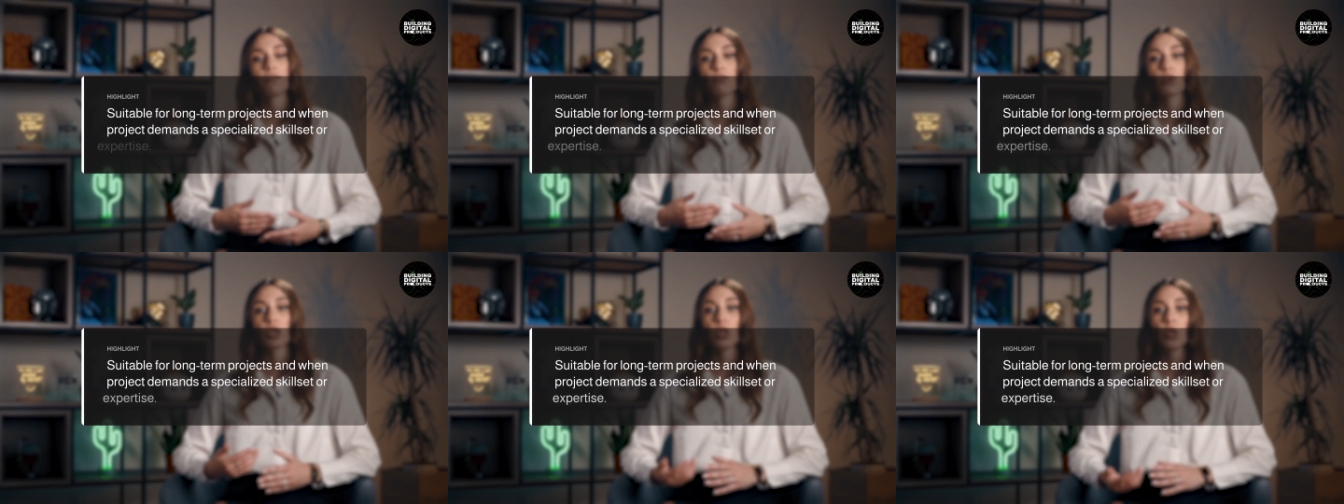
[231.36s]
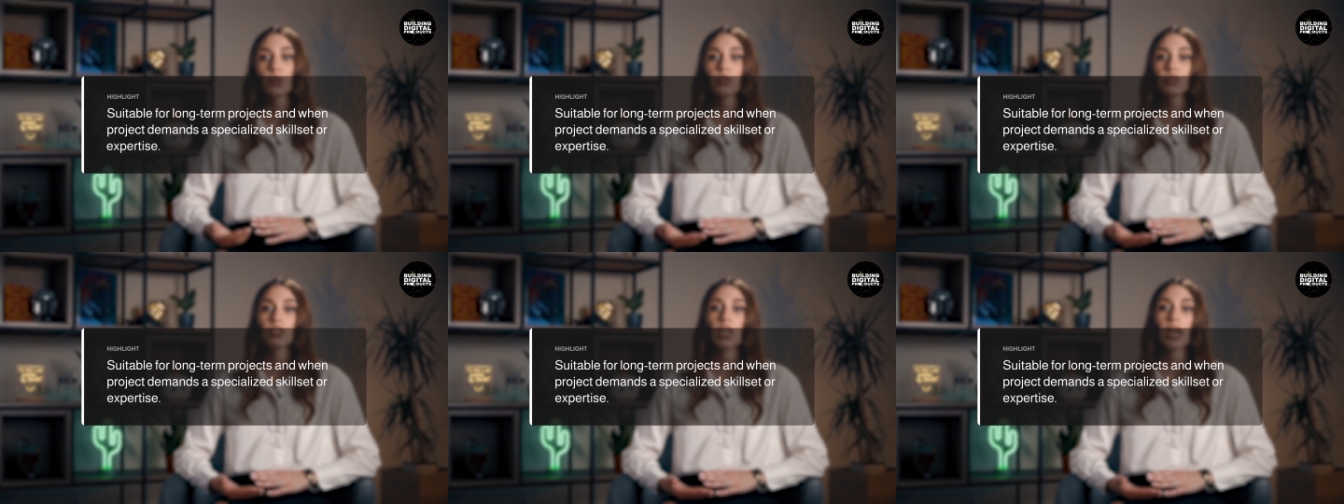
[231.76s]
for a
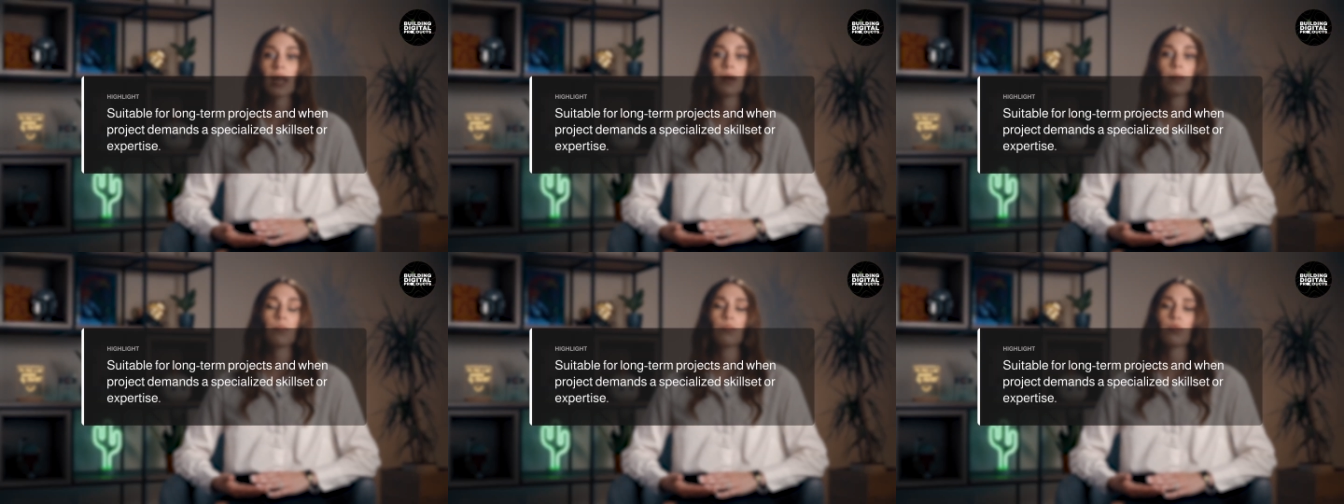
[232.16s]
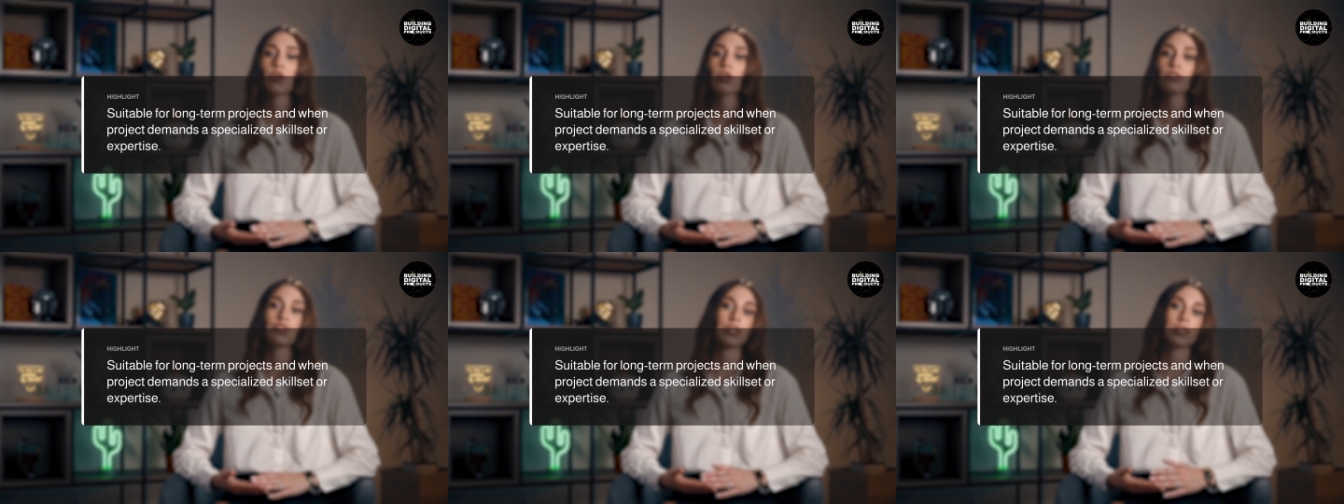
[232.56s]
long-term
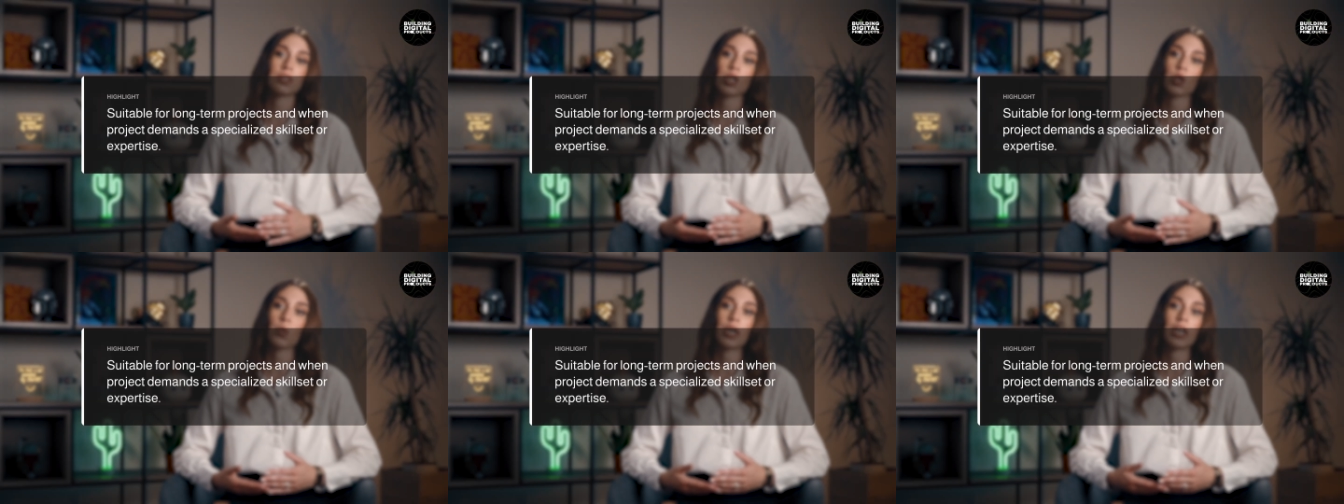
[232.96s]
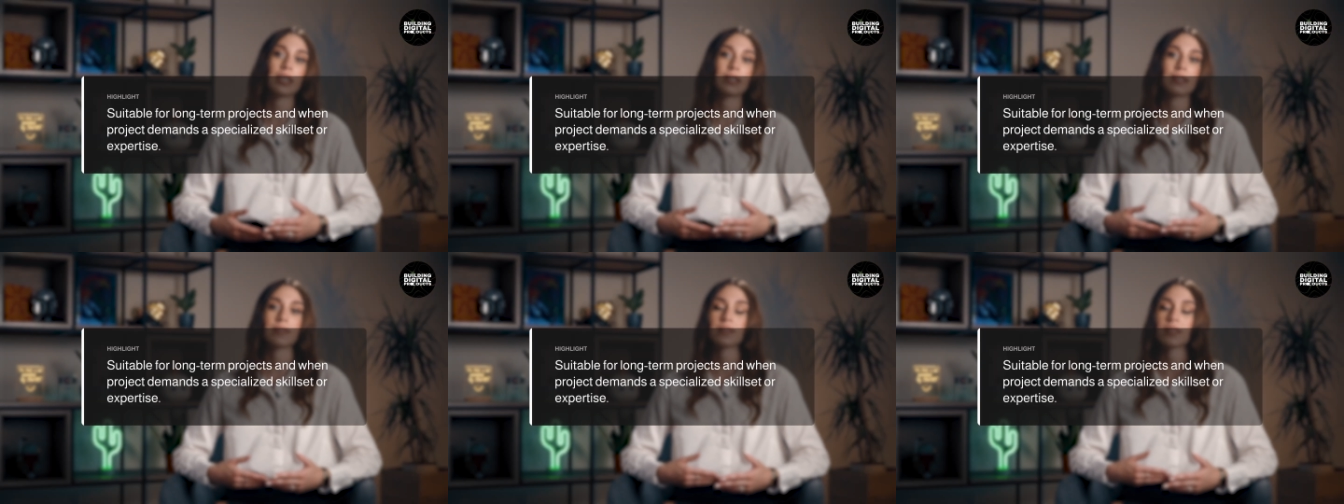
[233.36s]
project
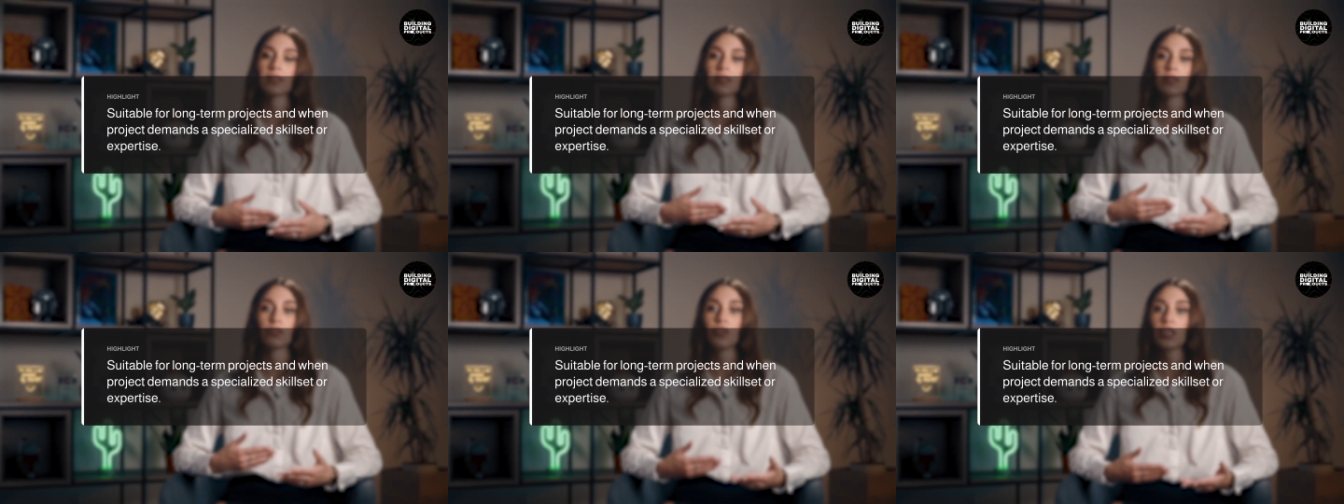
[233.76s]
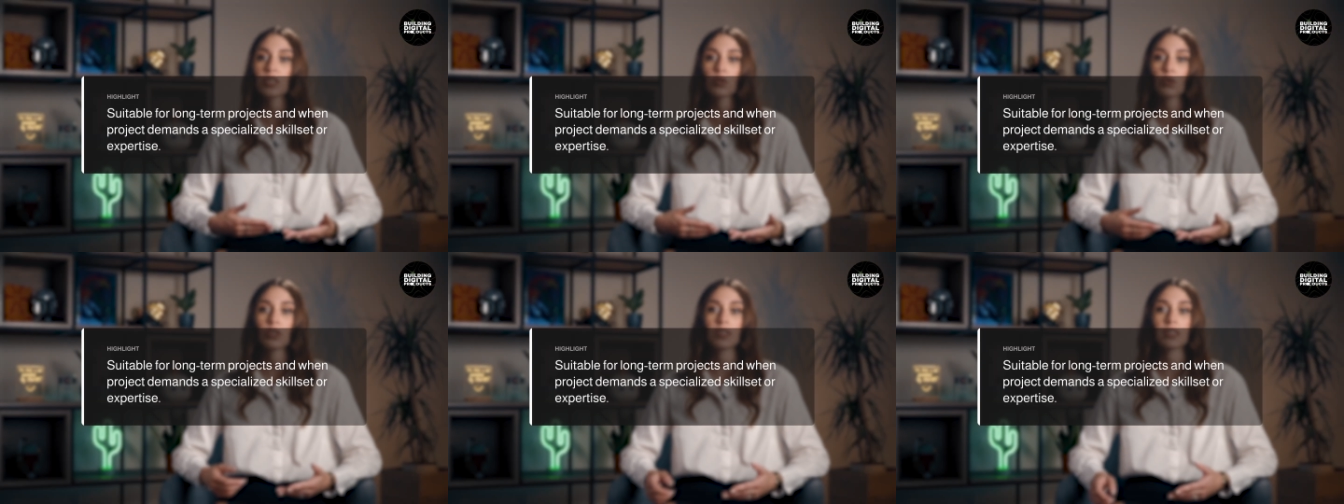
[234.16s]
required consistent
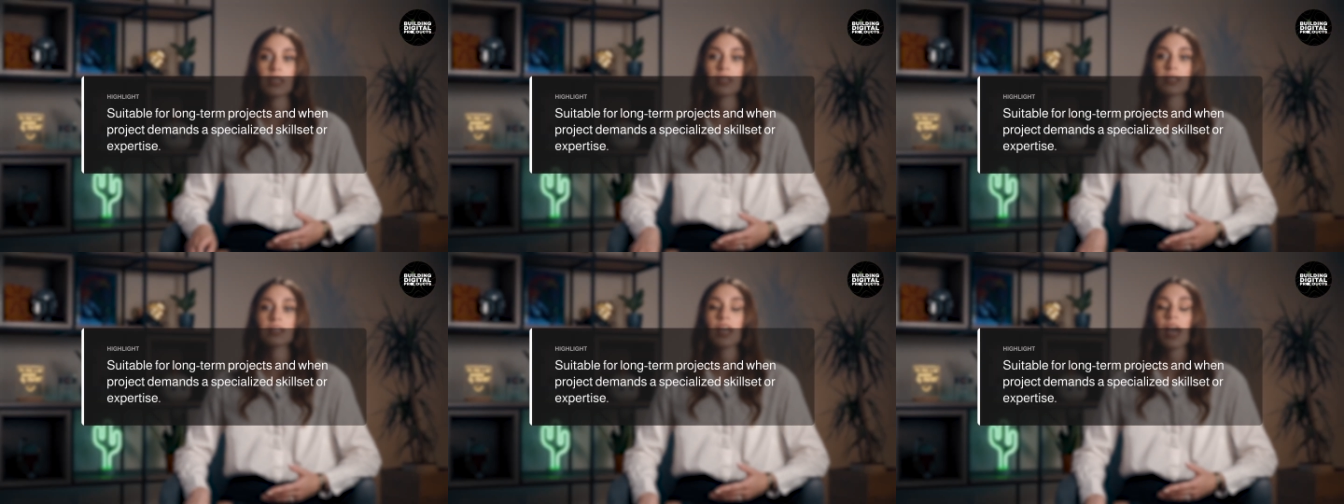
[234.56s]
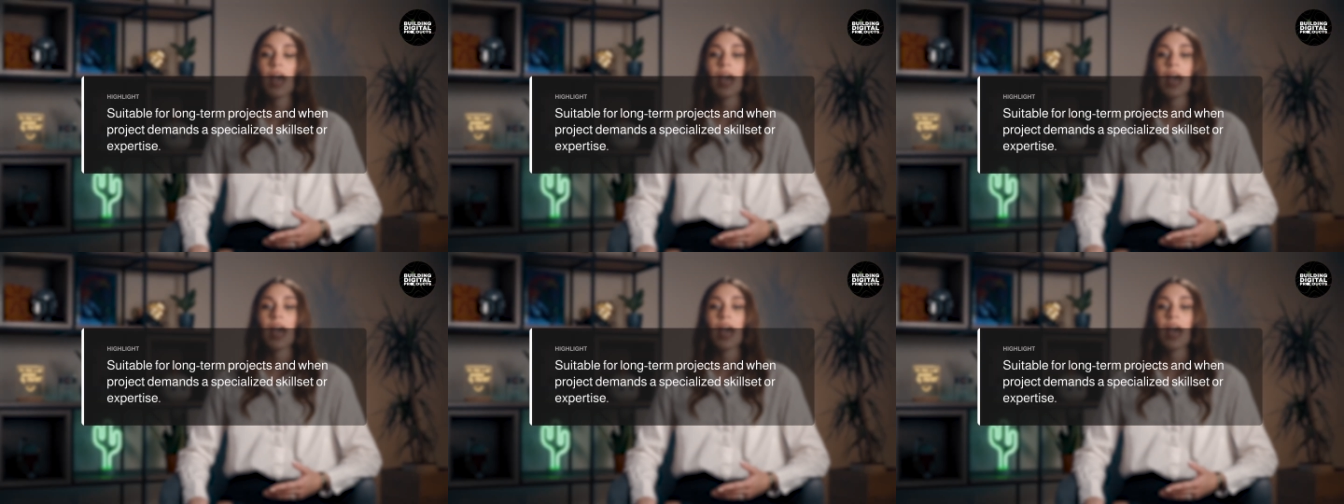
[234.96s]
resources,